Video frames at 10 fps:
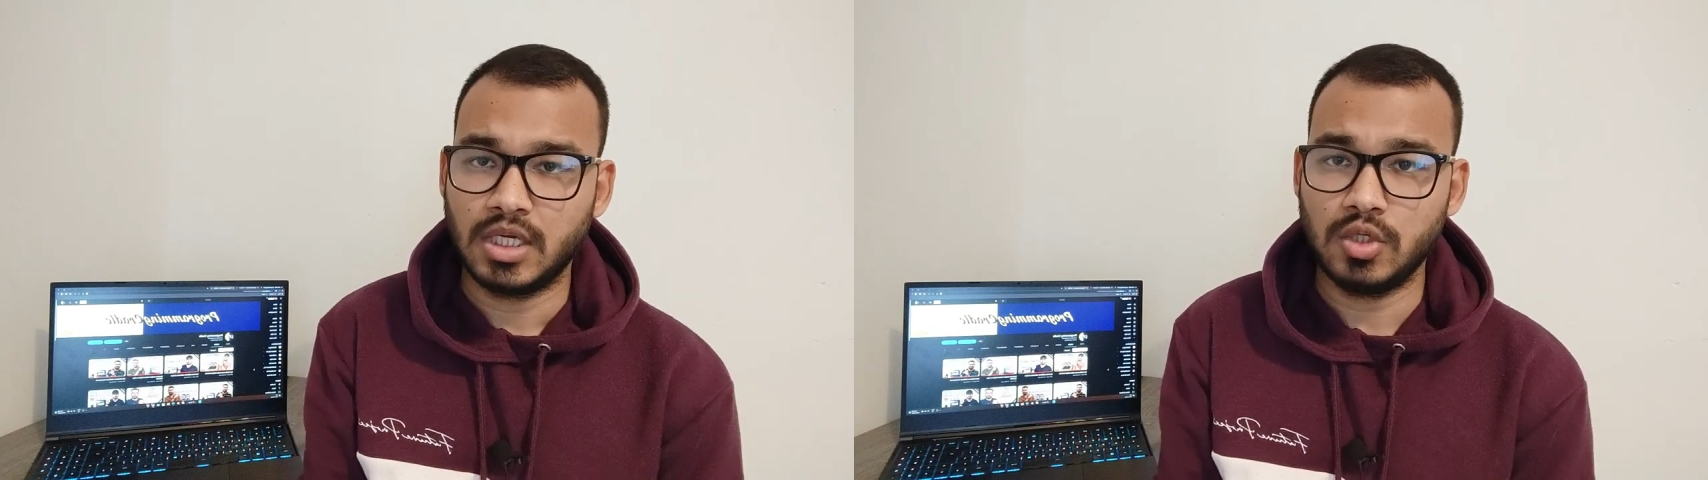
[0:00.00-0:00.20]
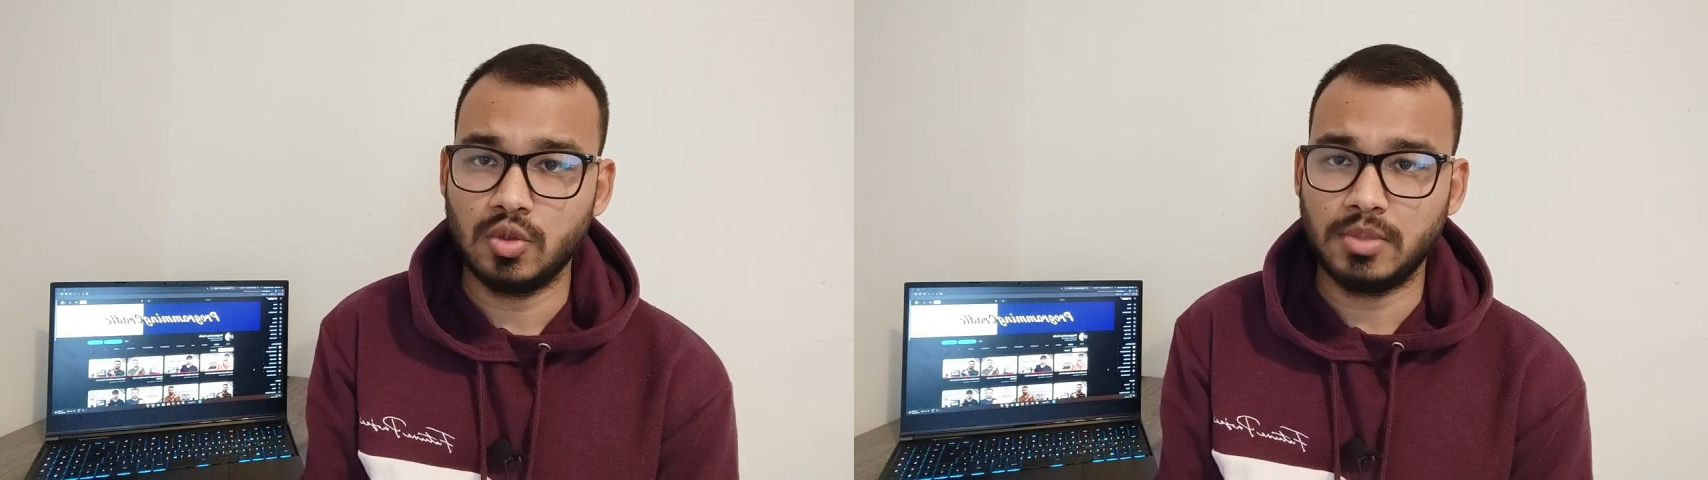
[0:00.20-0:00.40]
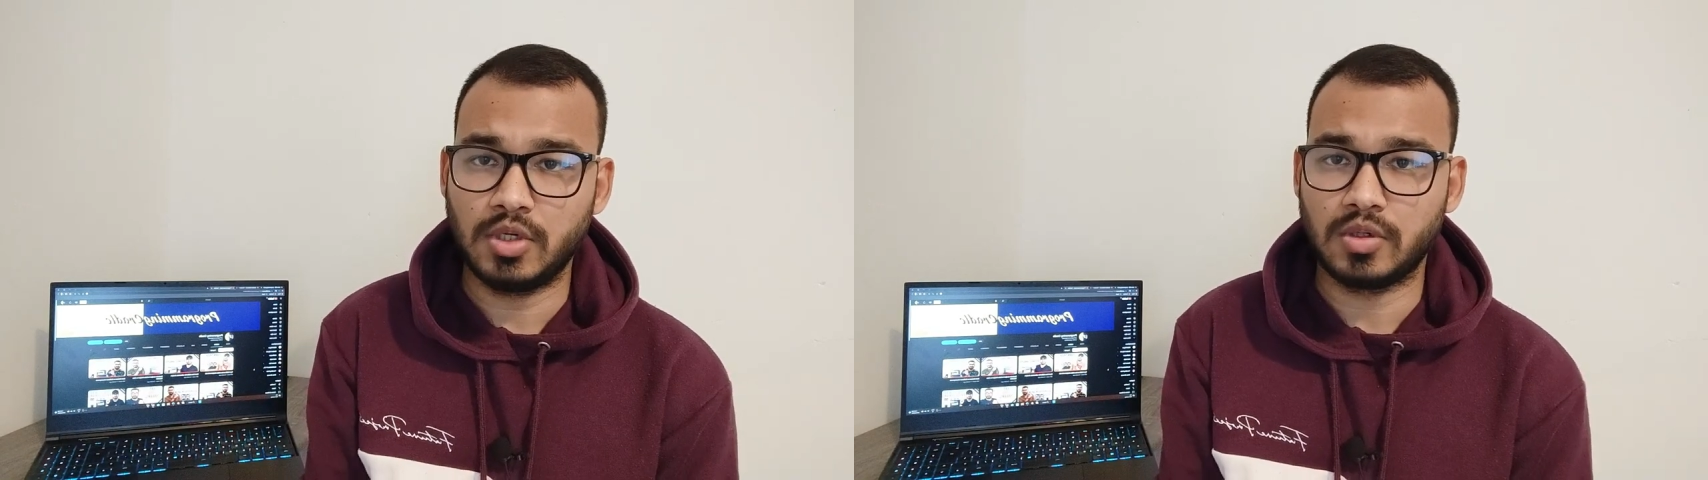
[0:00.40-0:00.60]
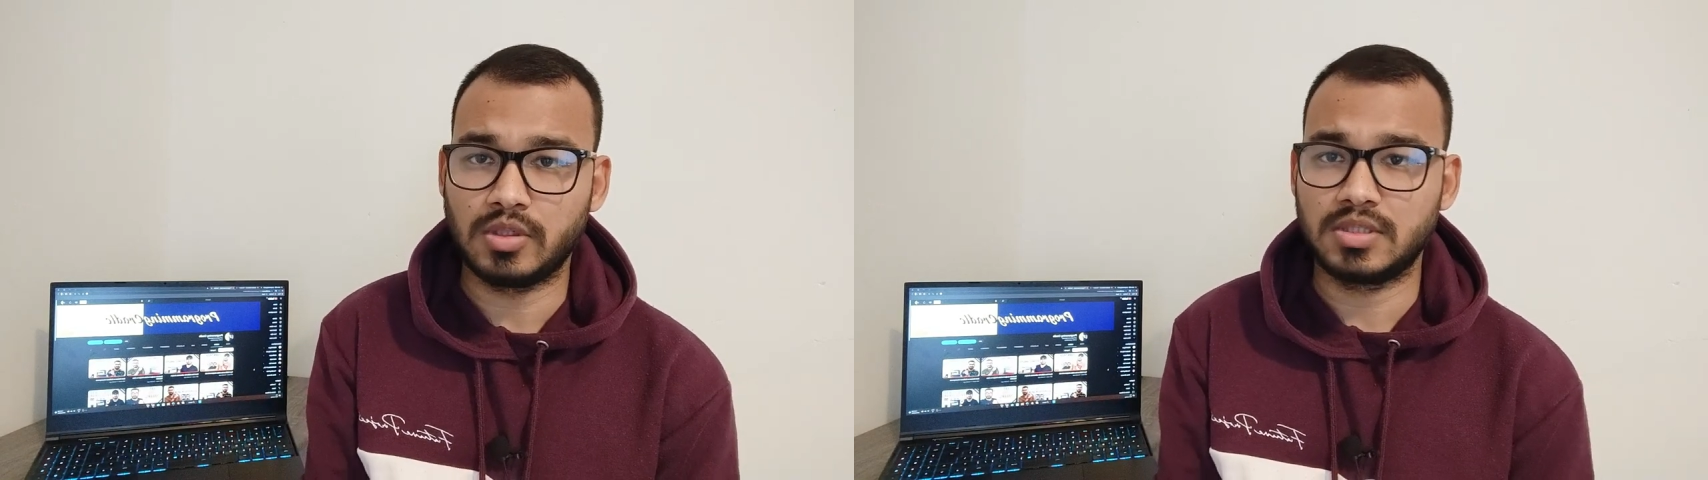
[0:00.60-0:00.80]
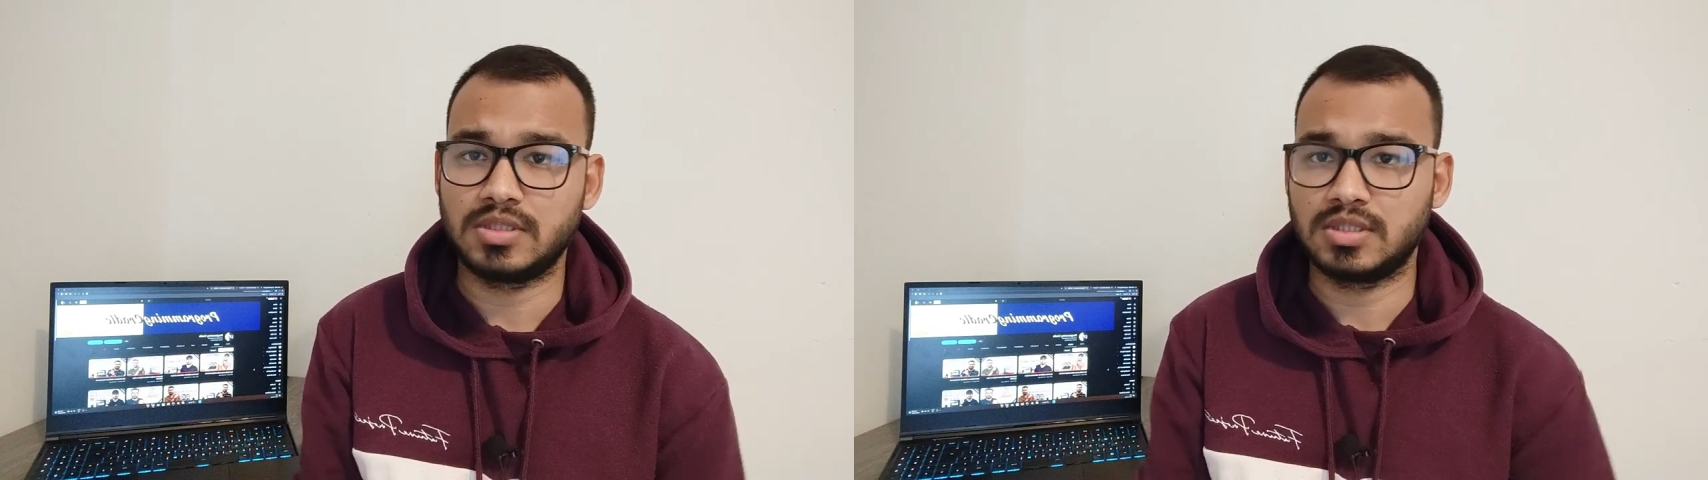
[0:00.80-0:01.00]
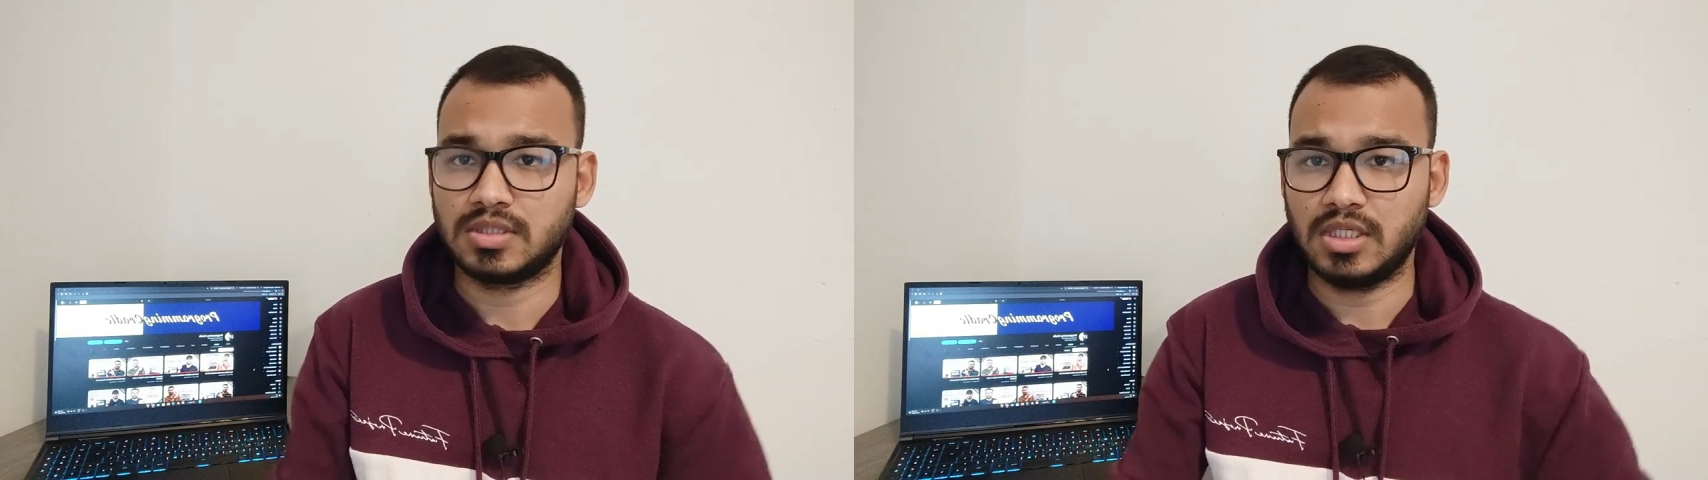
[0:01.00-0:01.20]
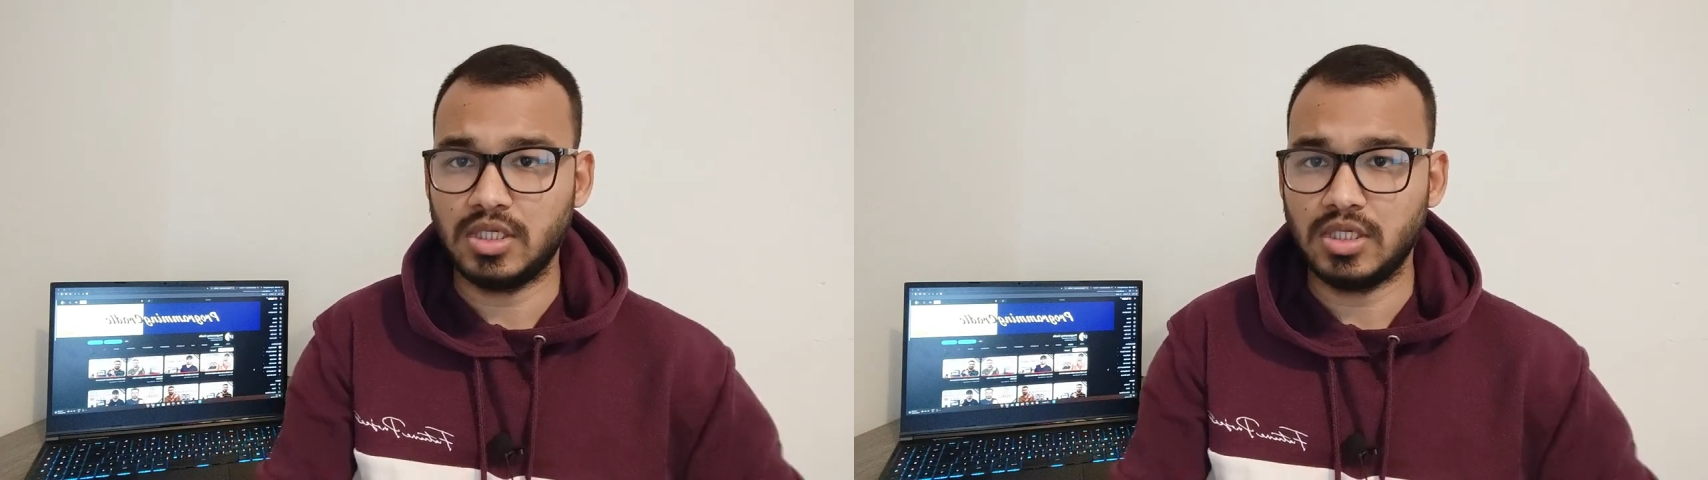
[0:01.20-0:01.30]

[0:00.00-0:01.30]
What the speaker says: EU, because